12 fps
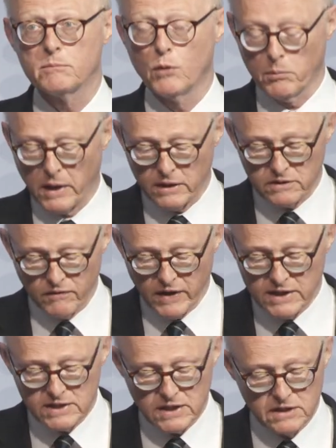mobile
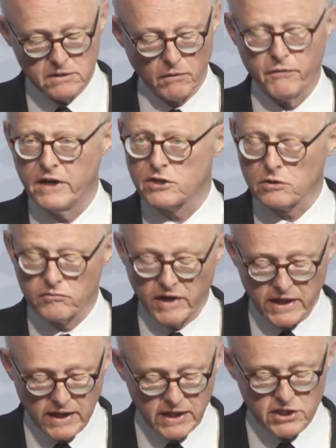devices or facial
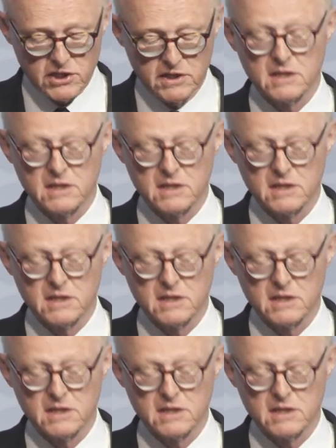recognition